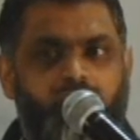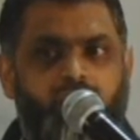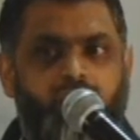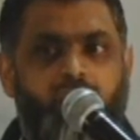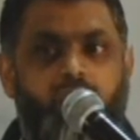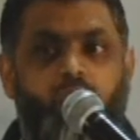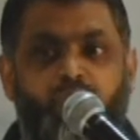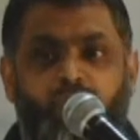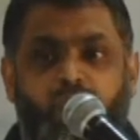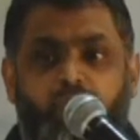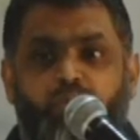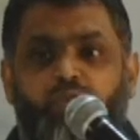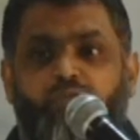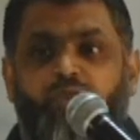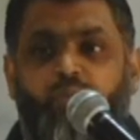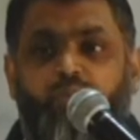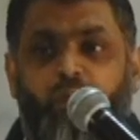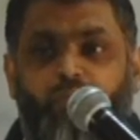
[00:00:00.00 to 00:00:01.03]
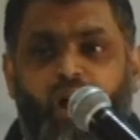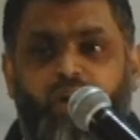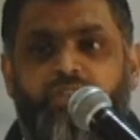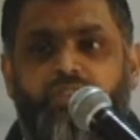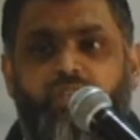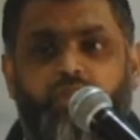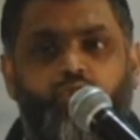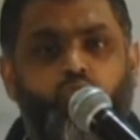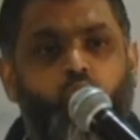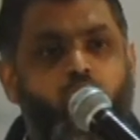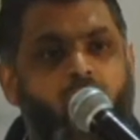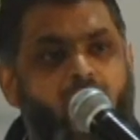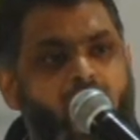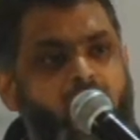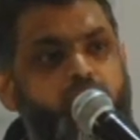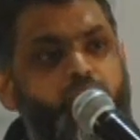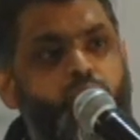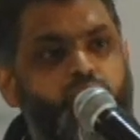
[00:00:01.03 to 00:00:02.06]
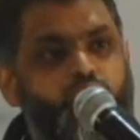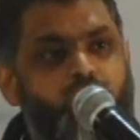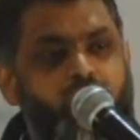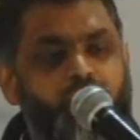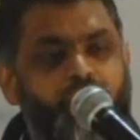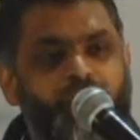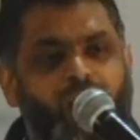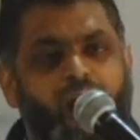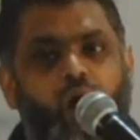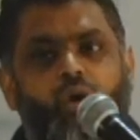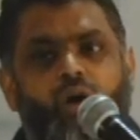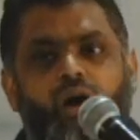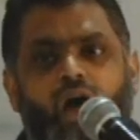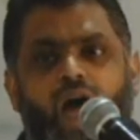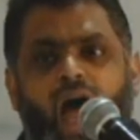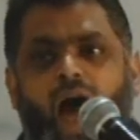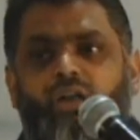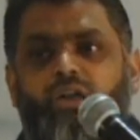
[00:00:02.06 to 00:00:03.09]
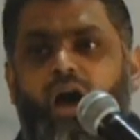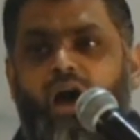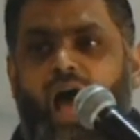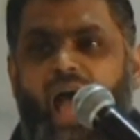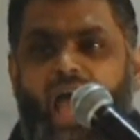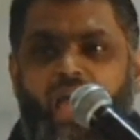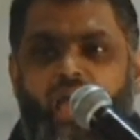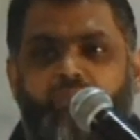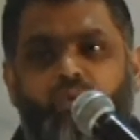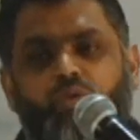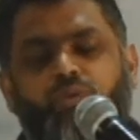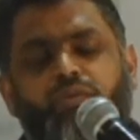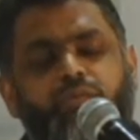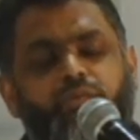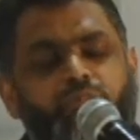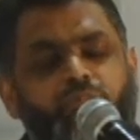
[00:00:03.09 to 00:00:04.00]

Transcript: There are people from amongst us who are able to empower and are able